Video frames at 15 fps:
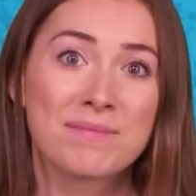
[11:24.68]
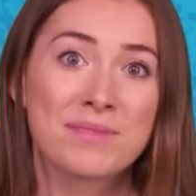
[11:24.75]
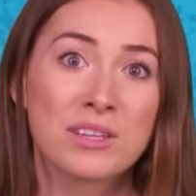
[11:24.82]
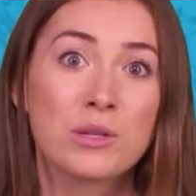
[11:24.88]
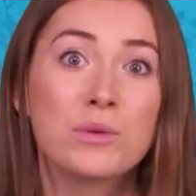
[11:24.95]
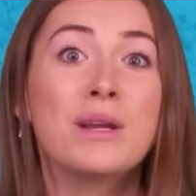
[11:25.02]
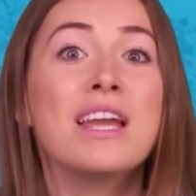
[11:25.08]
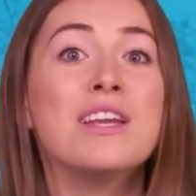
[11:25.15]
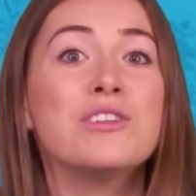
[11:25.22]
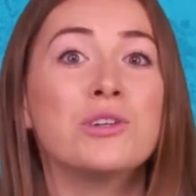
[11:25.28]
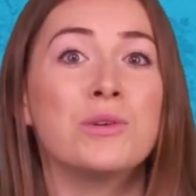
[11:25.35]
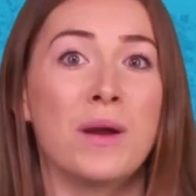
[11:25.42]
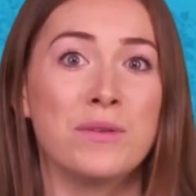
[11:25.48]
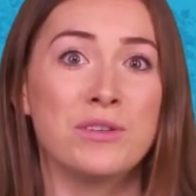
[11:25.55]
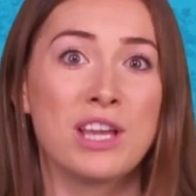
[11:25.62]
Create
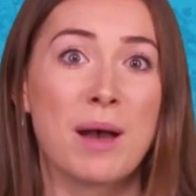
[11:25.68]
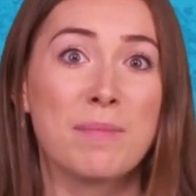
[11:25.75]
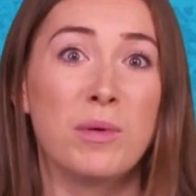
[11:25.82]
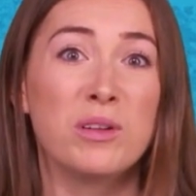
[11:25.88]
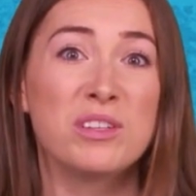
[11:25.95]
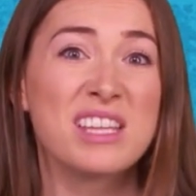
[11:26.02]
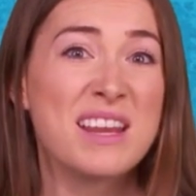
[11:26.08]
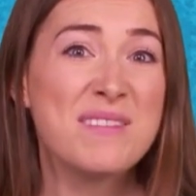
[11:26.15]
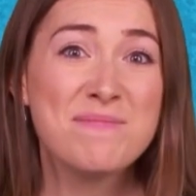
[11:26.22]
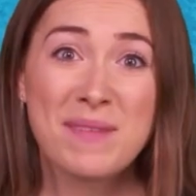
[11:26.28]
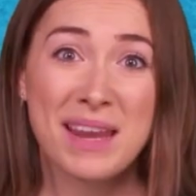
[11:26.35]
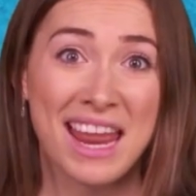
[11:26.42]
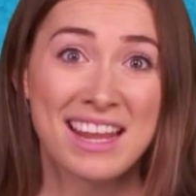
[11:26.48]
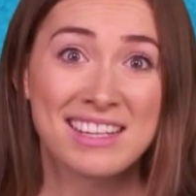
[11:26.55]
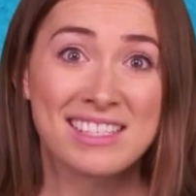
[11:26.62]
your own chatbots in
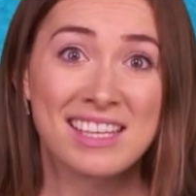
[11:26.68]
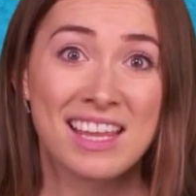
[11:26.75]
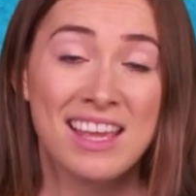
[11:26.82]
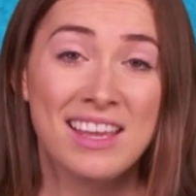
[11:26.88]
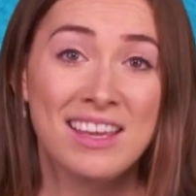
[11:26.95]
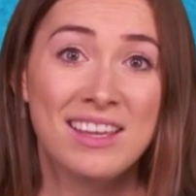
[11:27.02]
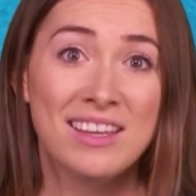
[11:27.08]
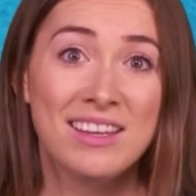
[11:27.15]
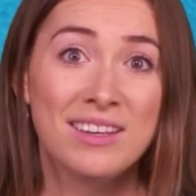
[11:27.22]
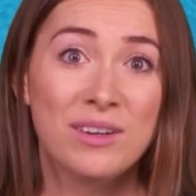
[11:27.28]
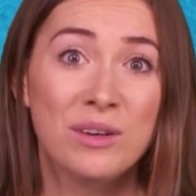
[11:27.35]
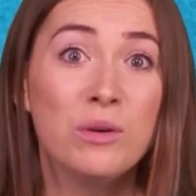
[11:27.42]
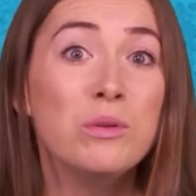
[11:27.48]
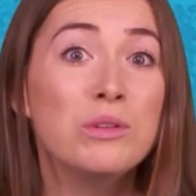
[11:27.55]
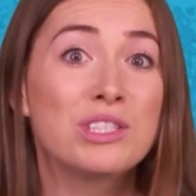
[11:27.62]
minutes.
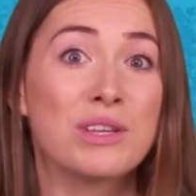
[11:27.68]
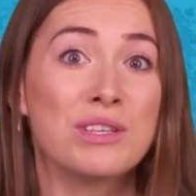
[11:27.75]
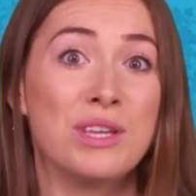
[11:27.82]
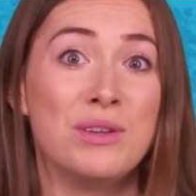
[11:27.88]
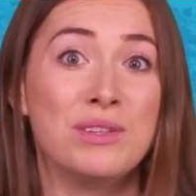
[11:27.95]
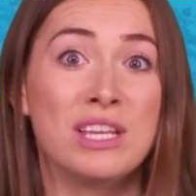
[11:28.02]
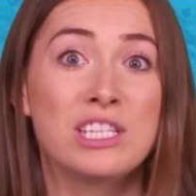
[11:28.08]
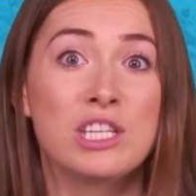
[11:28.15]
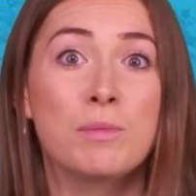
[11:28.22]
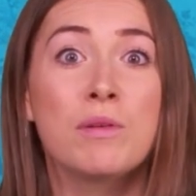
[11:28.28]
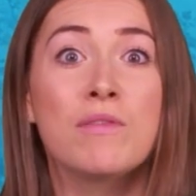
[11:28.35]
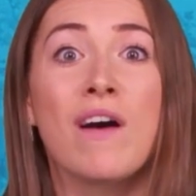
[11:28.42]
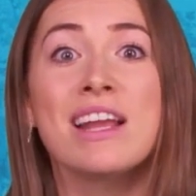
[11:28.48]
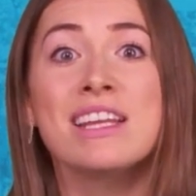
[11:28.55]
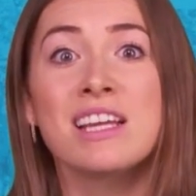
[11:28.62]
Also use it to
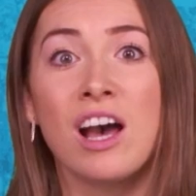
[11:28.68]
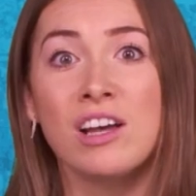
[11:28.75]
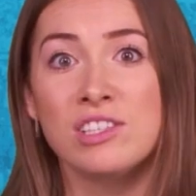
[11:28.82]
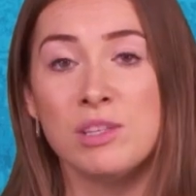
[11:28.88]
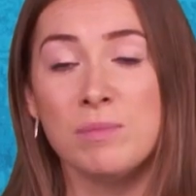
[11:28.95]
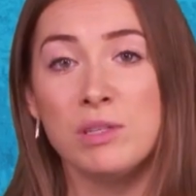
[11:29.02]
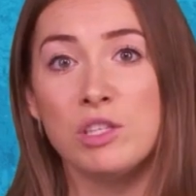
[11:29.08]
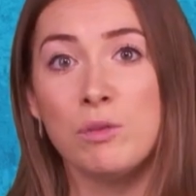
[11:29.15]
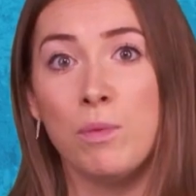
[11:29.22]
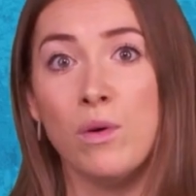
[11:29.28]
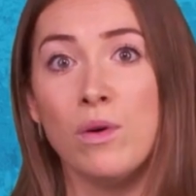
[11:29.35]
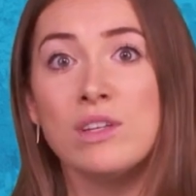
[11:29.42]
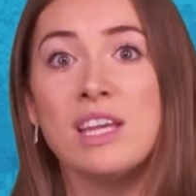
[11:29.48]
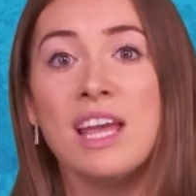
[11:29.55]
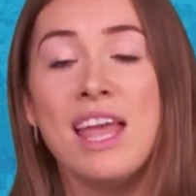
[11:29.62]
provide customer
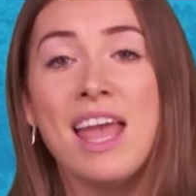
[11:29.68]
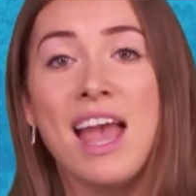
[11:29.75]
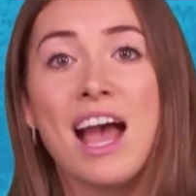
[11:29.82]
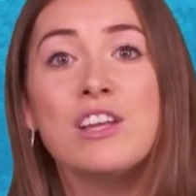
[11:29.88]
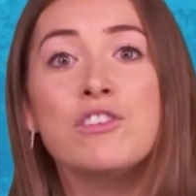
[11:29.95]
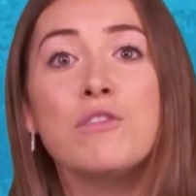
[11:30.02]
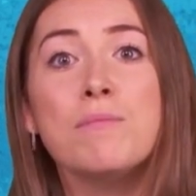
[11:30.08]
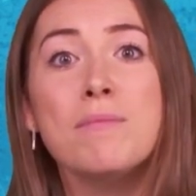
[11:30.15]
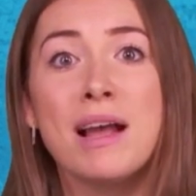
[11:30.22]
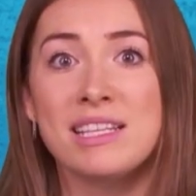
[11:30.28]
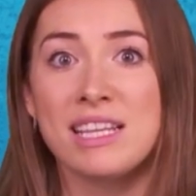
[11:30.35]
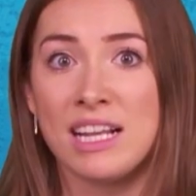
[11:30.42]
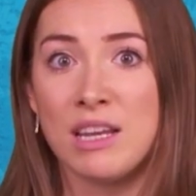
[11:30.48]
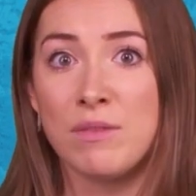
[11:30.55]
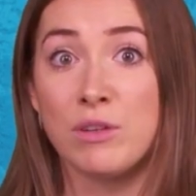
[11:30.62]
support and
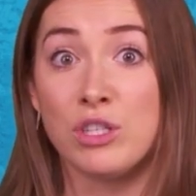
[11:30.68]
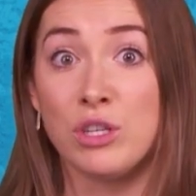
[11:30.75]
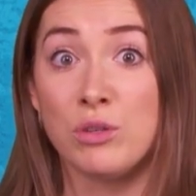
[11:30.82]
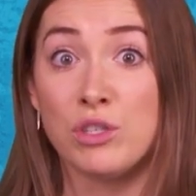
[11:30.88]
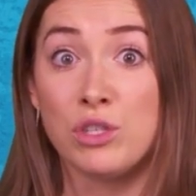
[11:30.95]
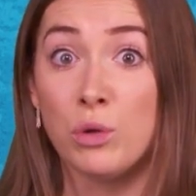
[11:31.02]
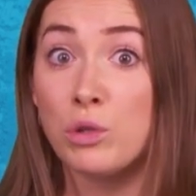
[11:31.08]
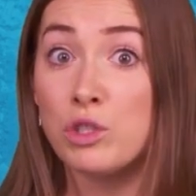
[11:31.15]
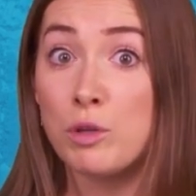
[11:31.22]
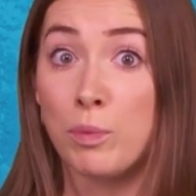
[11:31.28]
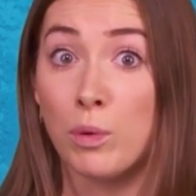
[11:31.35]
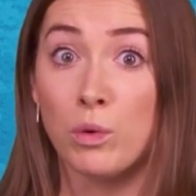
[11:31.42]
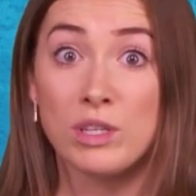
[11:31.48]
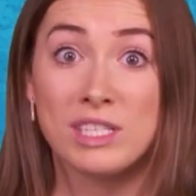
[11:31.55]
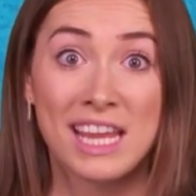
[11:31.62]
dramatically reduce your
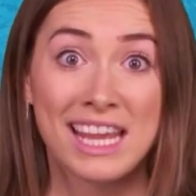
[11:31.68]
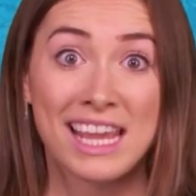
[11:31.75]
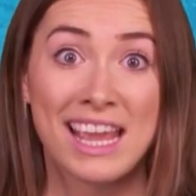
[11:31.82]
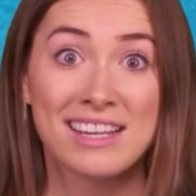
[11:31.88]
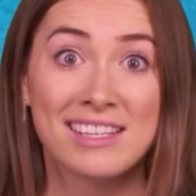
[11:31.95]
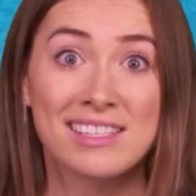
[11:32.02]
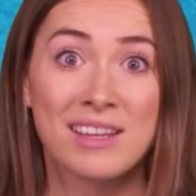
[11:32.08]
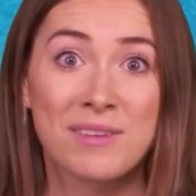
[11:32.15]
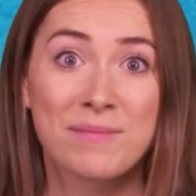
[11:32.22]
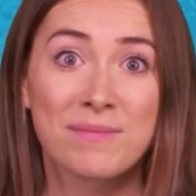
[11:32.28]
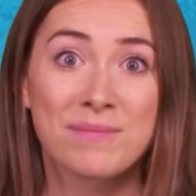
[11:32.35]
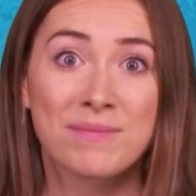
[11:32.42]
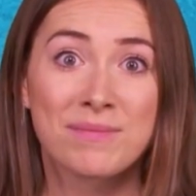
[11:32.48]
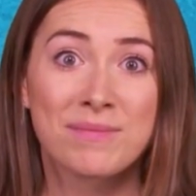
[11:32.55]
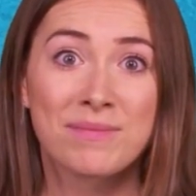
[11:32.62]
support tickets.
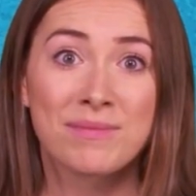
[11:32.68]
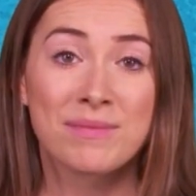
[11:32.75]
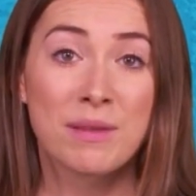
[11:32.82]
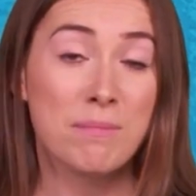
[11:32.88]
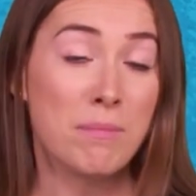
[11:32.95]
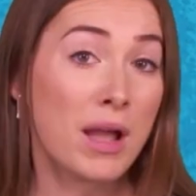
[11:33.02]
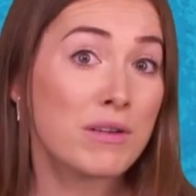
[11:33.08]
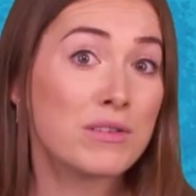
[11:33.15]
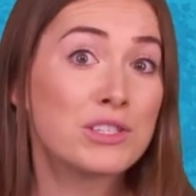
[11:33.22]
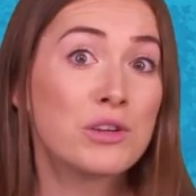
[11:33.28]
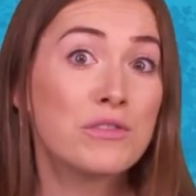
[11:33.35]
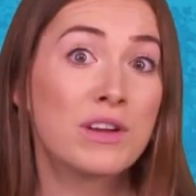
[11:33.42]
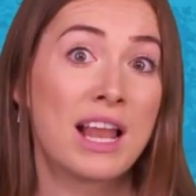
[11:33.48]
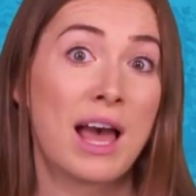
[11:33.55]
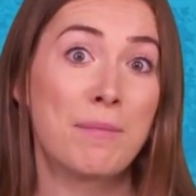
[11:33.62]

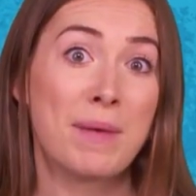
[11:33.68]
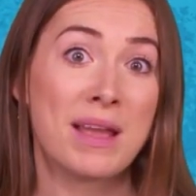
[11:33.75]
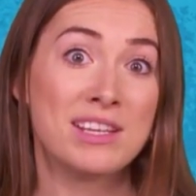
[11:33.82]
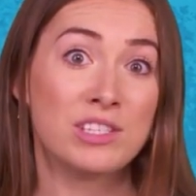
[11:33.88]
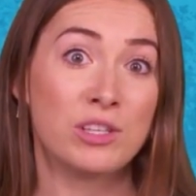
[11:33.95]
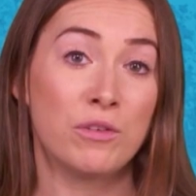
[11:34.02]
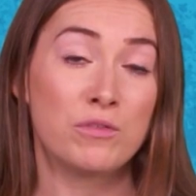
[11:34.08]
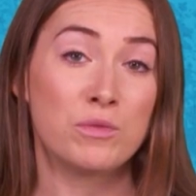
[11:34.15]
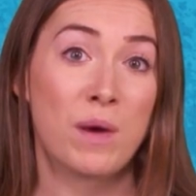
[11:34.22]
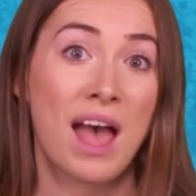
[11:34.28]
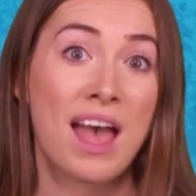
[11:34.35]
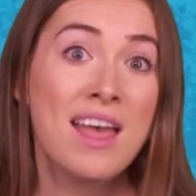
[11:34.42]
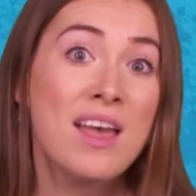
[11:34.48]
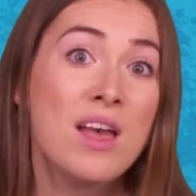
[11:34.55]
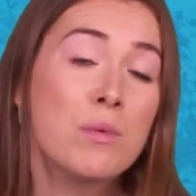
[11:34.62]
Microsoft Cloud-based software
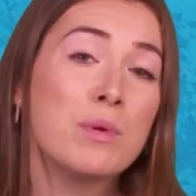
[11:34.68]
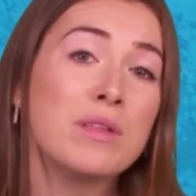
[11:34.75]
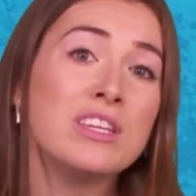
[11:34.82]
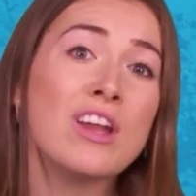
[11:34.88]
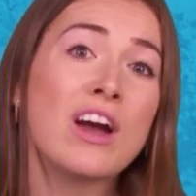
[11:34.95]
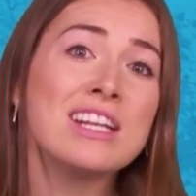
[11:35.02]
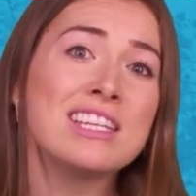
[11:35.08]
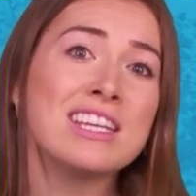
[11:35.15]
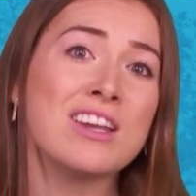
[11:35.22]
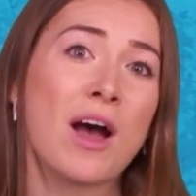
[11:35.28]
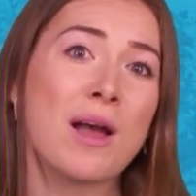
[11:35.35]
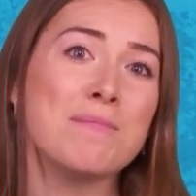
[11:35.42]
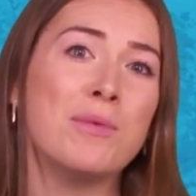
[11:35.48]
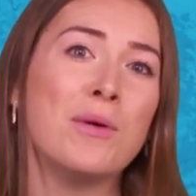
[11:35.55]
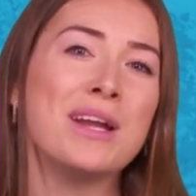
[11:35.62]
with
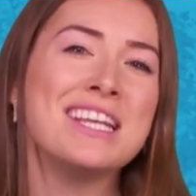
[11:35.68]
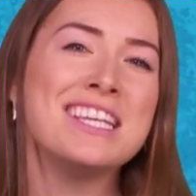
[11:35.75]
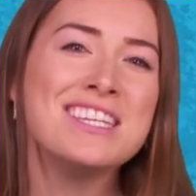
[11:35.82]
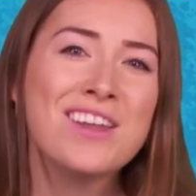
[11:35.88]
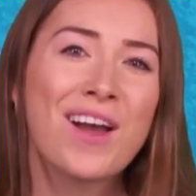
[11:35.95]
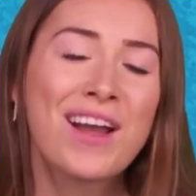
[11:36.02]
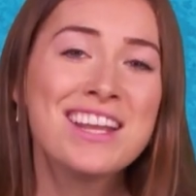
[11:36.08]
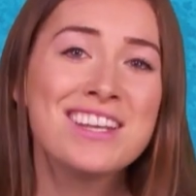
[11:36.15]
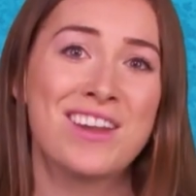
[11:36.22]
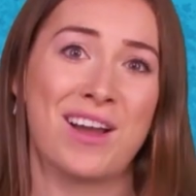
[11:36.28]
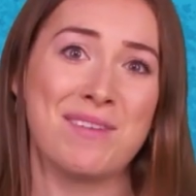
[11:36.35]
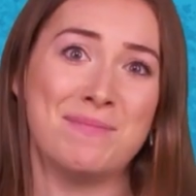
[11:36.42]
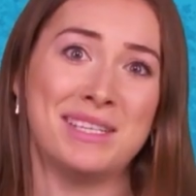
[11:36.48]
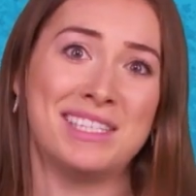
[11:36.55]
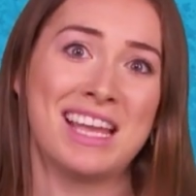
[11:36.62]

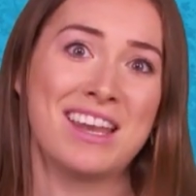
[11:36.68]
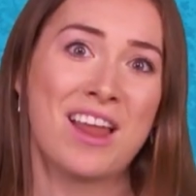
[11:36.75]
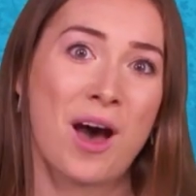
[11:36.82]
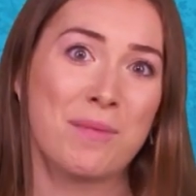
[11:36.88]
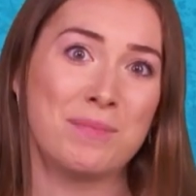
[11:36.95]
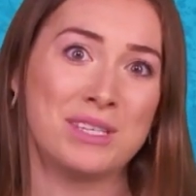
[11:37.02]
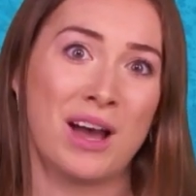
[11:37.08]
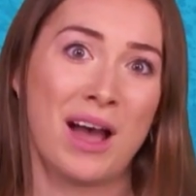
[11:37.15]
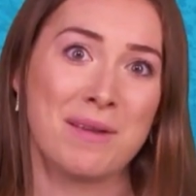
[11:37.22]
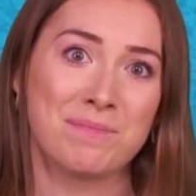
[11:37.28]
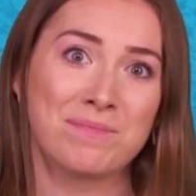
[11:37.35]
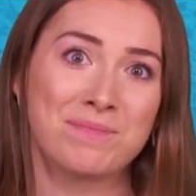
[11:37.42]
99.99% uptime.